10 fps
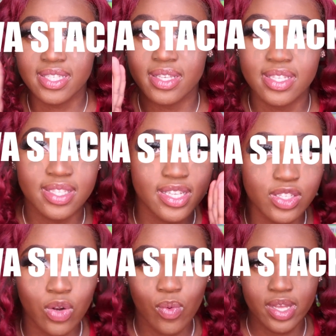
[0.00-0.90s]
because these
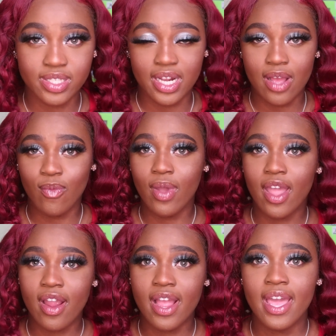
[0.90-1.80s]
are the ones that I'm
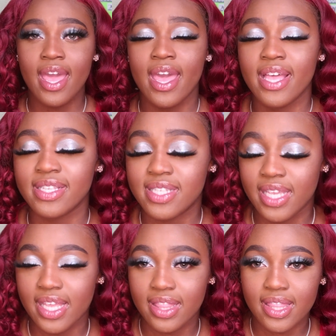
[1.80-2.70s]
wearing to
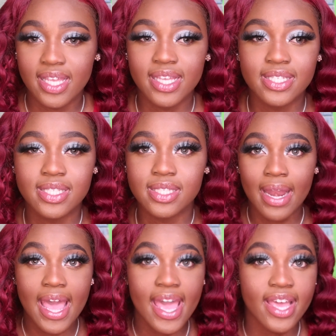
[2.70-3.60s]
get this
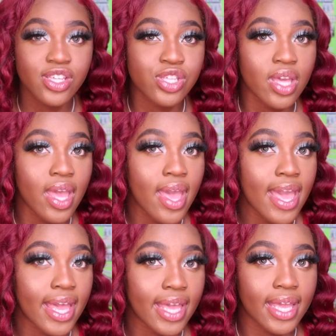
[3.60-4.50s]
lash.
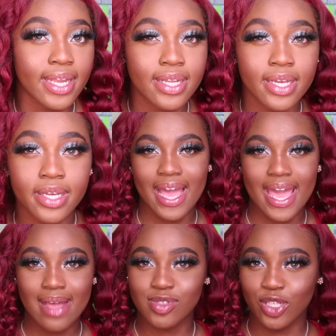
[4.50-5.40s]
And
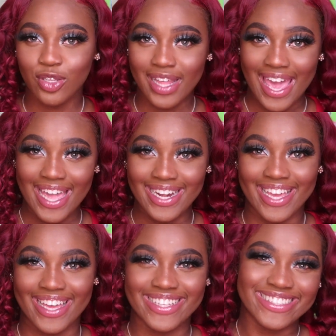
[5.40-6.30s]
I absolutely hate
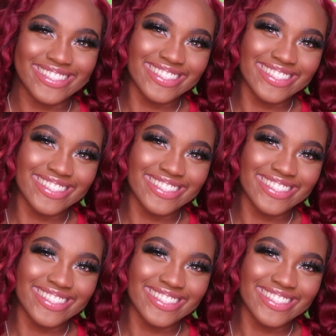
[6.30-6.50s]
it.